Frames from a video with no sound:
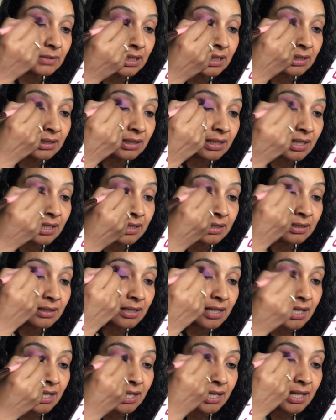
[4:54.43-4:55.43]
And then
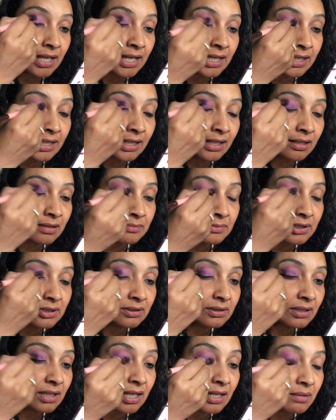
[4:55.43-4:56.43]
ending up
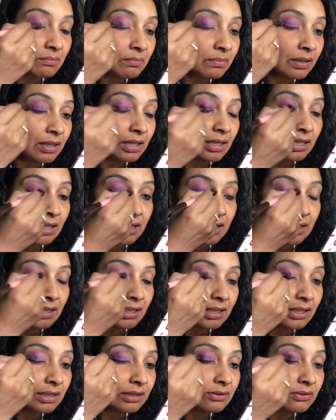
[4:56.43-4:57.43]
just kind of
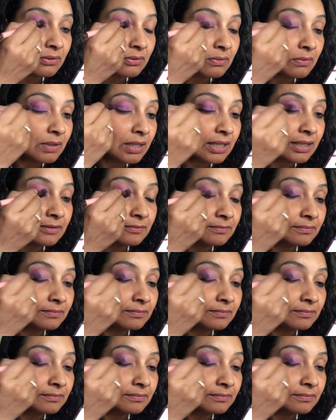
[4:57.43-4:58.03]
blending through it.